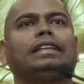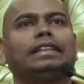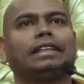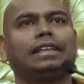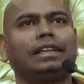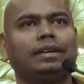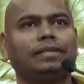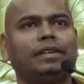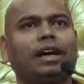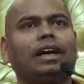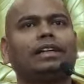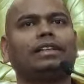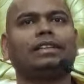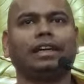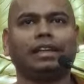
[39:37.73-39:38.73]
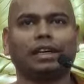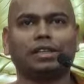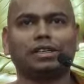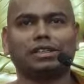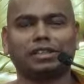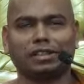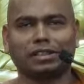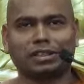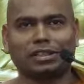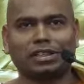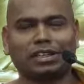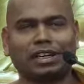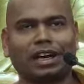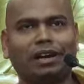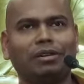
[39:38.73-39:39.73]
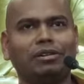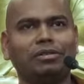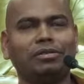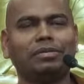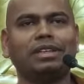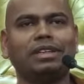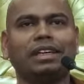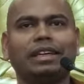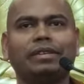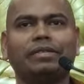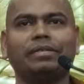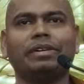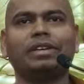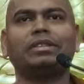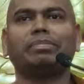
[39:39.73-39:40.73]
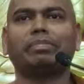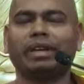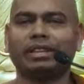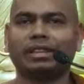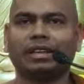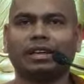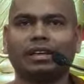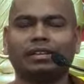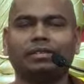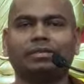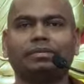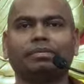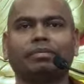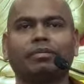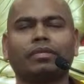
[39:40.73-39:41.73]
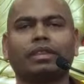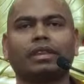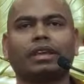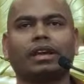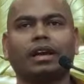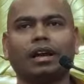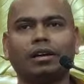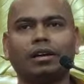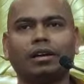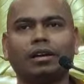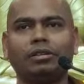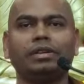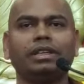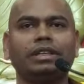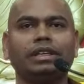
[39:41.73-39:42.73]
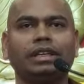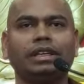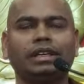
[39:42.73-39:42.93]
give directions? How do we live with metta? How do we